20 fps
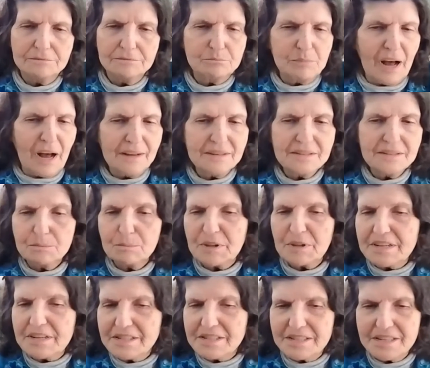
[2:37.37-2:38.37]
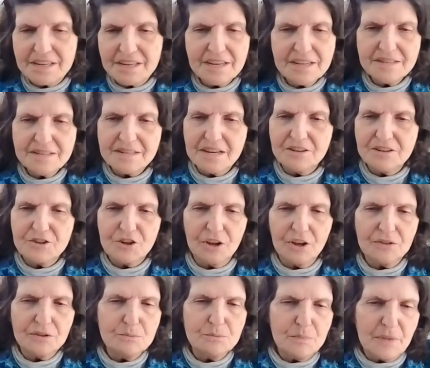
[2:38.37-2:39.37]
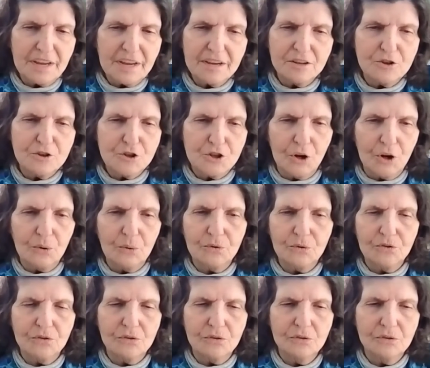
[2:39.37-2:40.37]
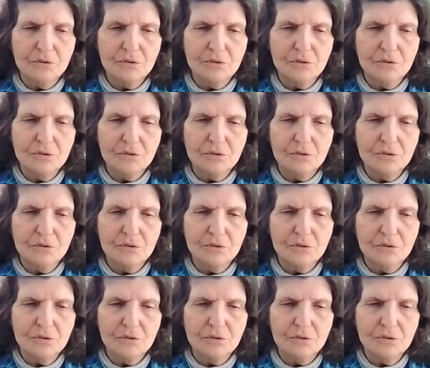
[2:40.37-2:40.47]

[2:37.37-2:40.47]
possibly tease each other, making jokes.